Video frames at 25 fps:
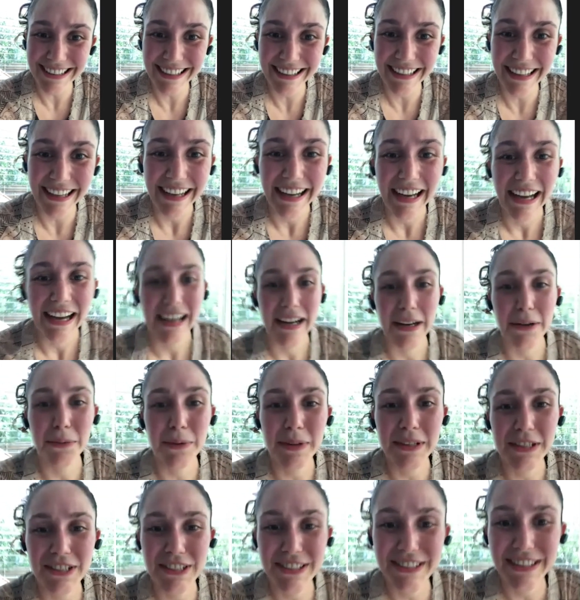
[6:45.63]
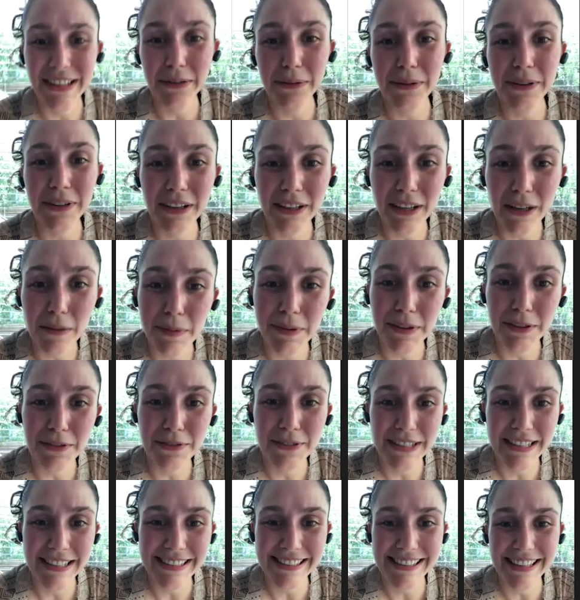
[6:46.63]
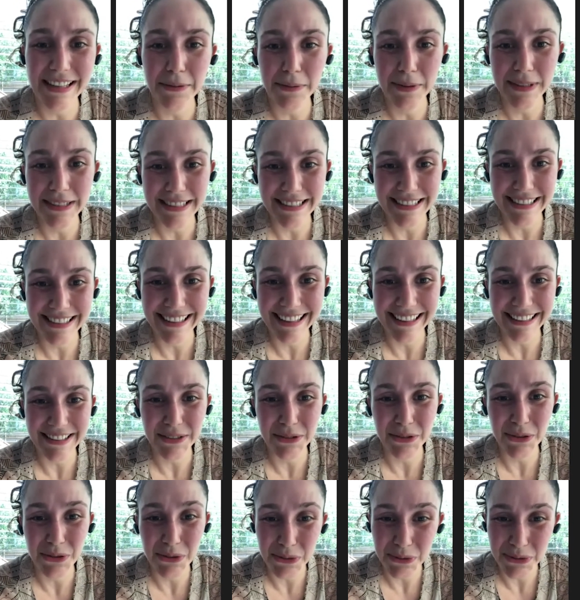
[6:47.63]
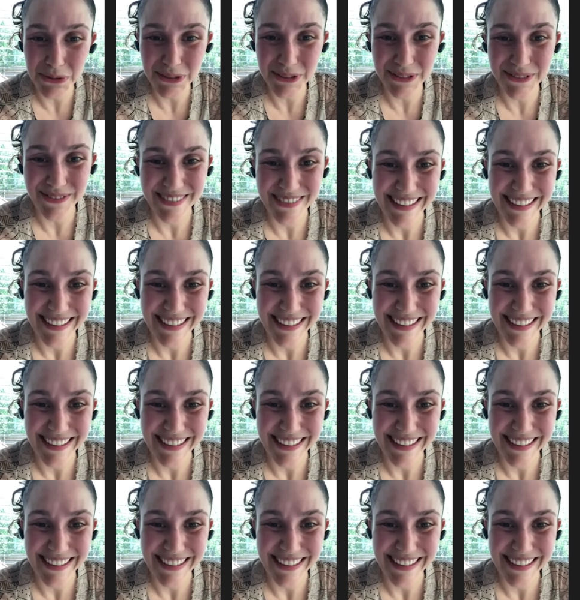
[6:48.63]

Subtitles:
I wish there were a couple of scenes that we didn't get to shoot,